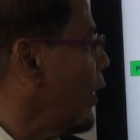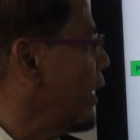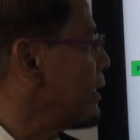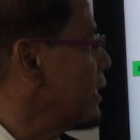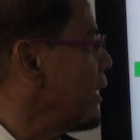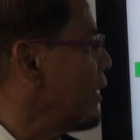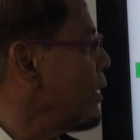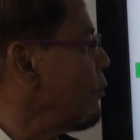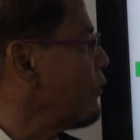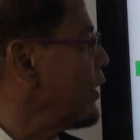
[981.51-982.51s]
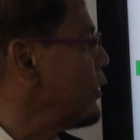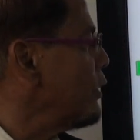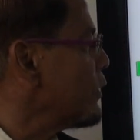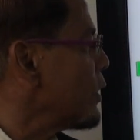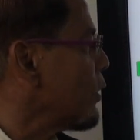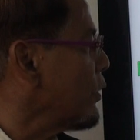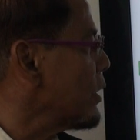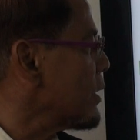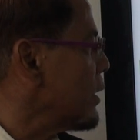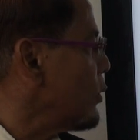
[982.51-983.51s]
to understand the realm of the universal
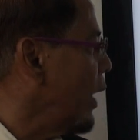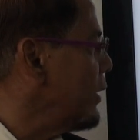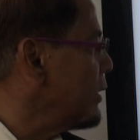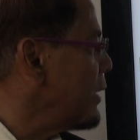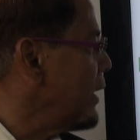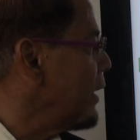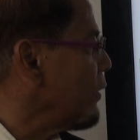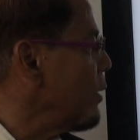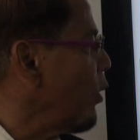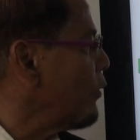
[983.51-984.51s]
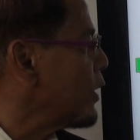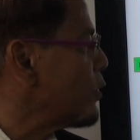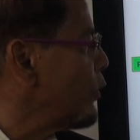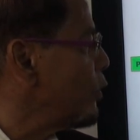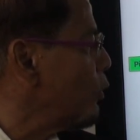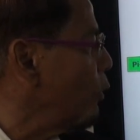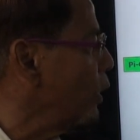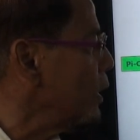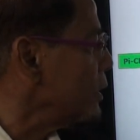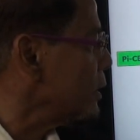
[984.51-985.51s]
consciousness, to understand the realm of the spiritual
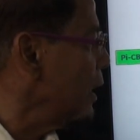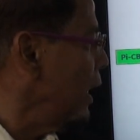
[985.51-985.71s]
worlds,